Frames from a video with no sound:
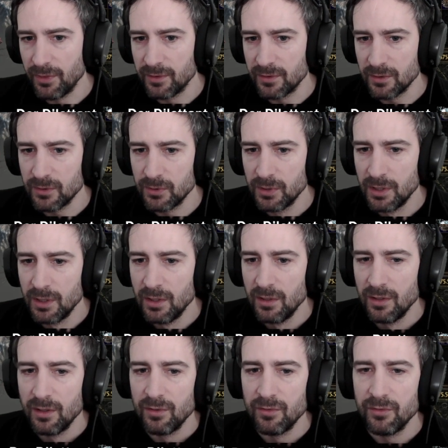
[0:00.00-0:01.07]
So
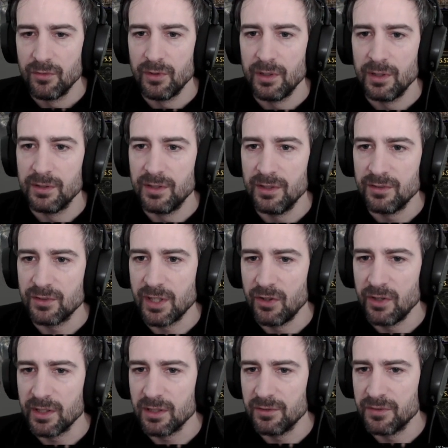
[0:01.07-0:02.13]
this
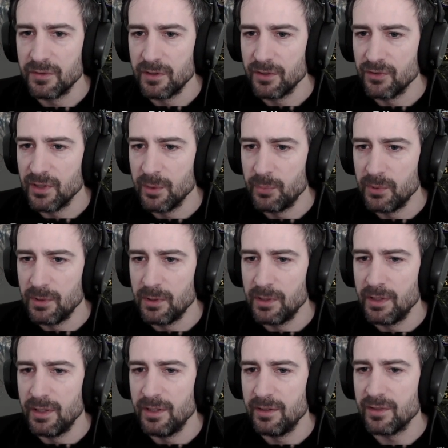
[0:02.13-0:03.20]
character, for example,
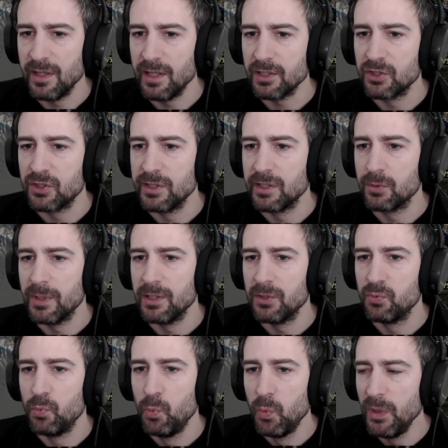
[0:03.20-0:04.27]
it's actually quite
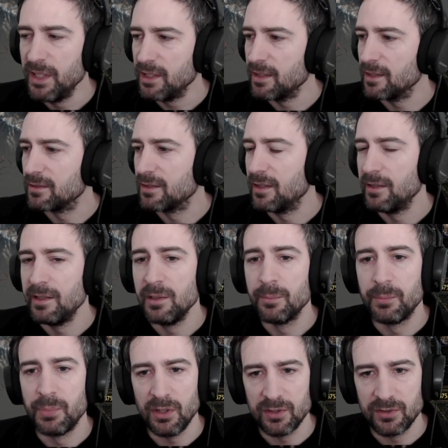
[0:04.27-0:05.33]
weak at killing
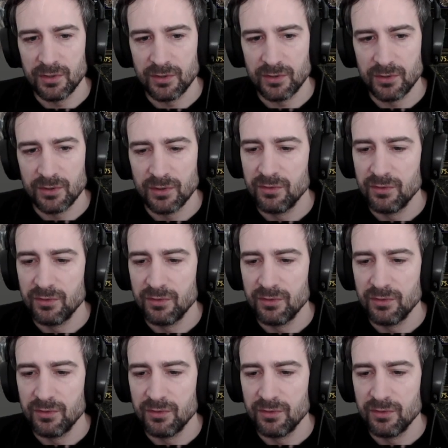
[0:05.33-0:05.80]
bosses.